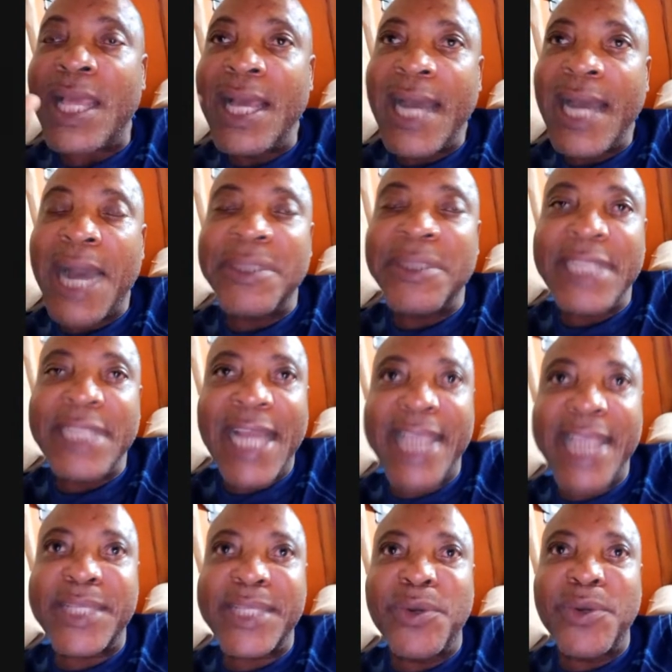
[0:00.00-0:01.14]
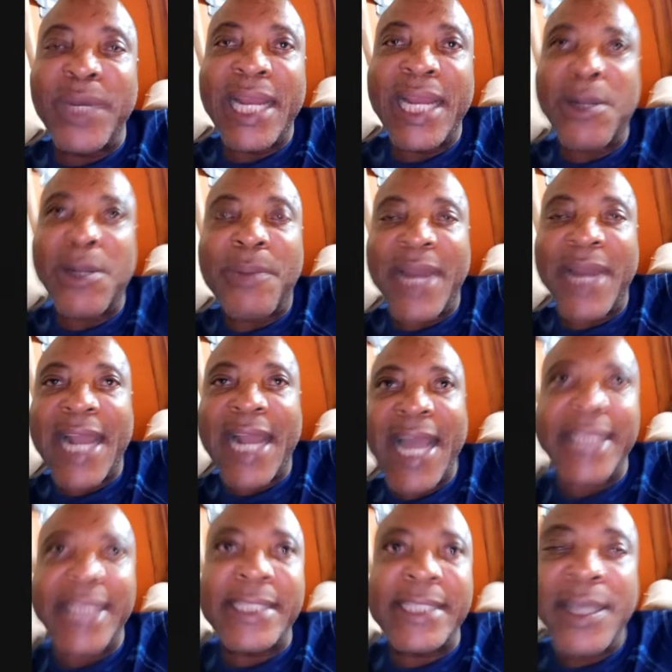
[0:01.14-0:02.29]
I was in high school and a couple of
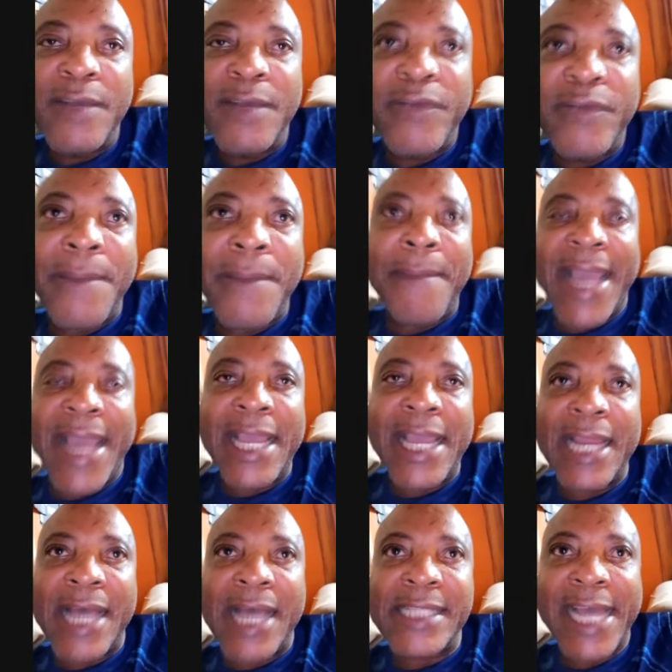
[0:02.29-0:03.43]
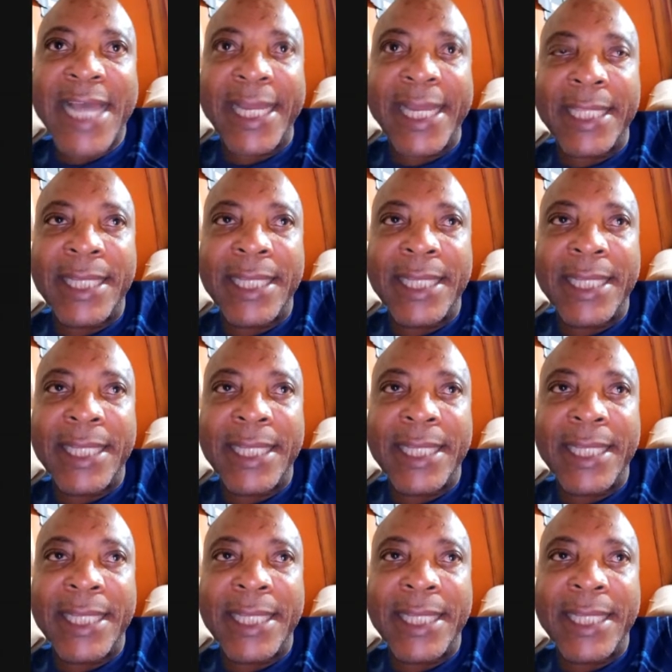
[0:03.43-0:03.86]
guys from my class had it.